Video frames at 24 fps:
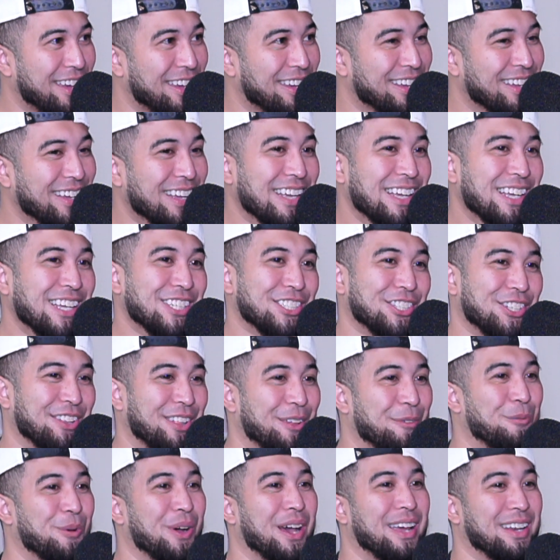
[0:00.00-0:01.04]
Oh, okay.
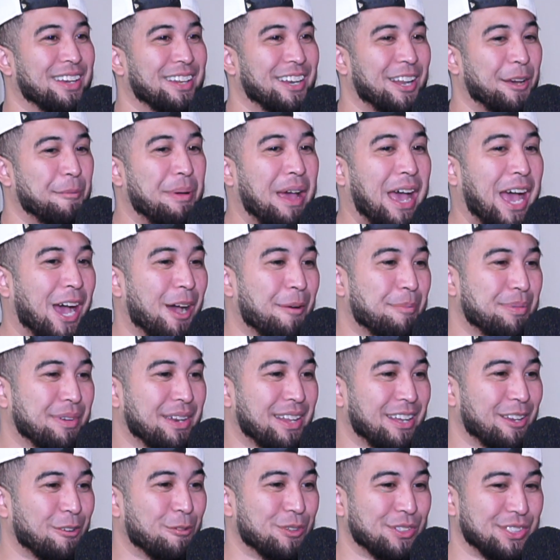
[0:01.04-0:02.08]
So then what ended up
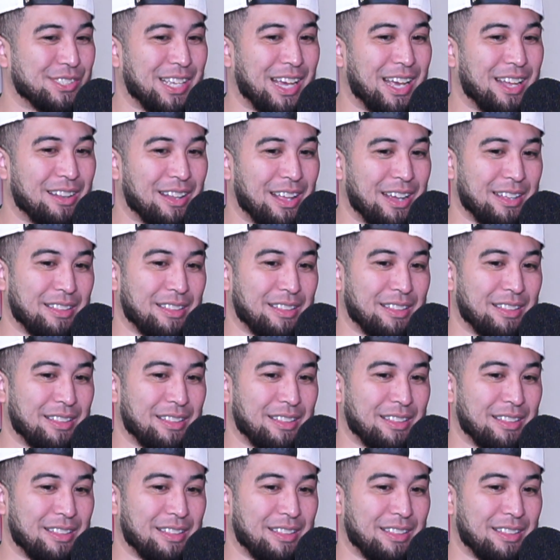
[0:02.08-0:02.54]
happening was that,